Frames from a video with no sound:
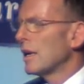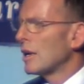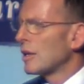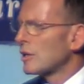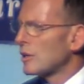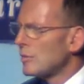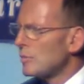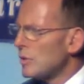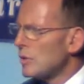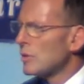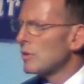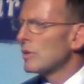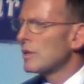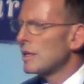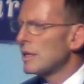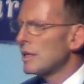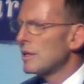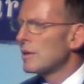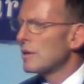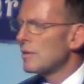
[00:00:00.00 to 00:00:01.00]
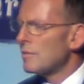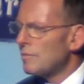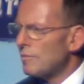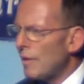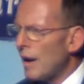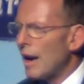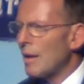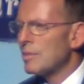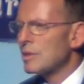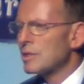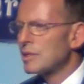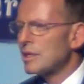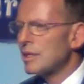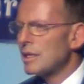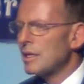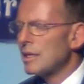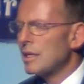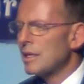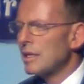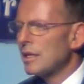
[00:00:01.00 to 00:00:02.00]
community
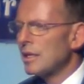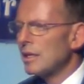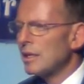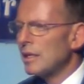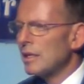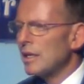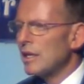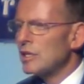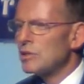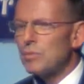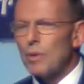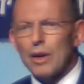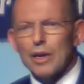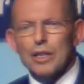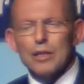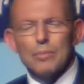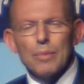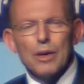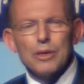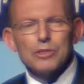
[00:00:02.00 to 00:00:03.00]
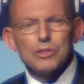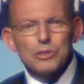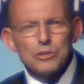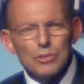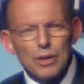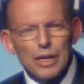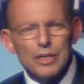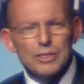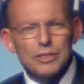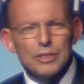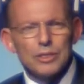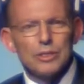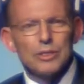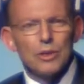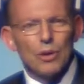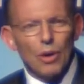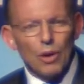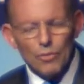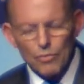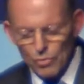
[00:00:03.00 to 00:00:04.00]
pharmacy is one of the most trusted
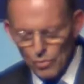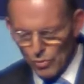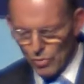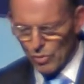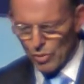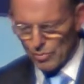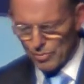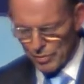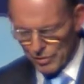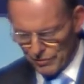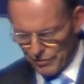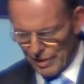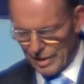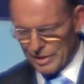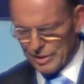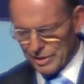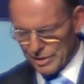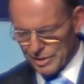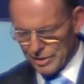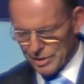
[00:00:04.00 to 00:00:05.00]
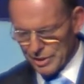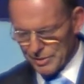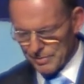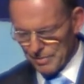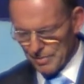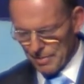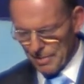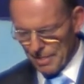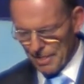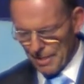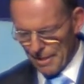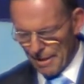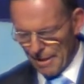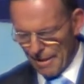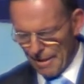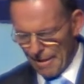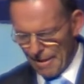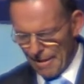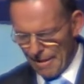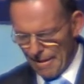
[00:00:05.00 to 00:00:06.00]
of all professions.
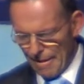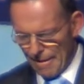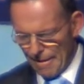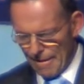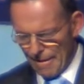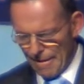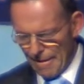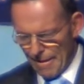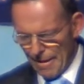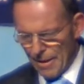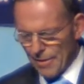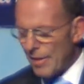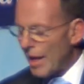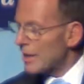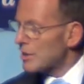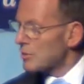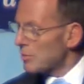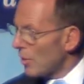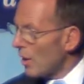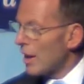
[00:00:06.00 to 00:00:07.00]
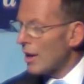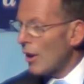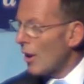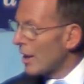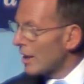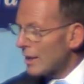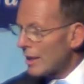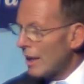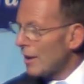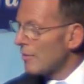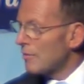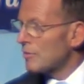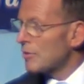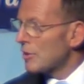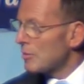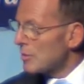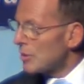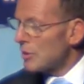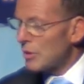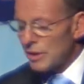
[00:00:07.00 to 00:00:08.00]
That's why I love
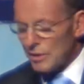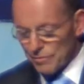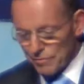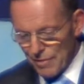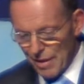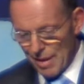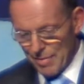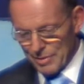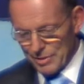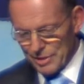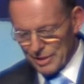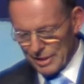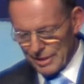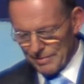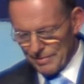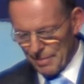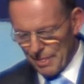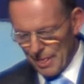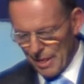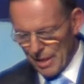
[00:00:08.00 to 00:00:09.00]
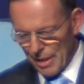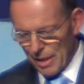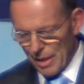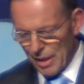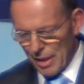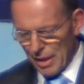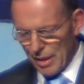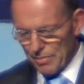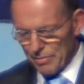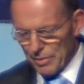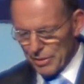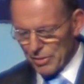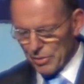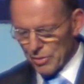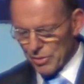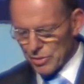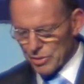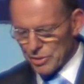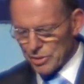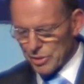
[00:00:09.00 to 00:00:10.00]
community pharmacy,
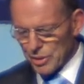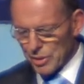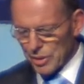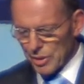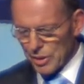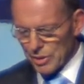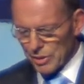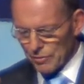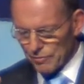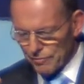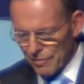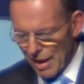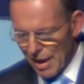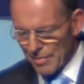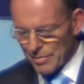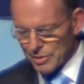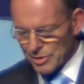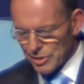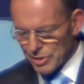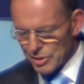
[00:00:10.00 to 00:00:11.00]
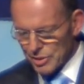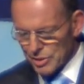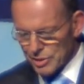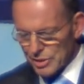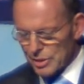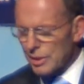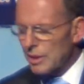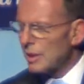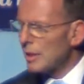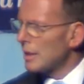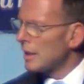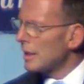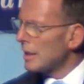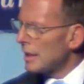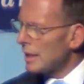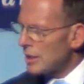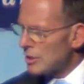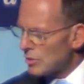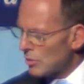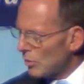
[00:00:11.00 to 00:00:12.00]
because the pharmacist
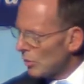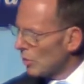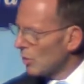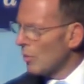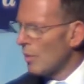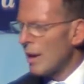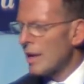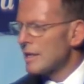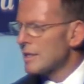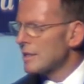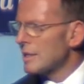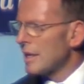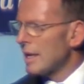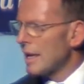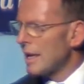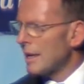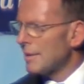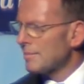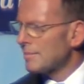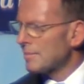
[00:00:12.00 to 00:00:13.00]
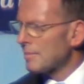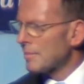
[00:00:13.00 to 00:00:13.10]
is always there,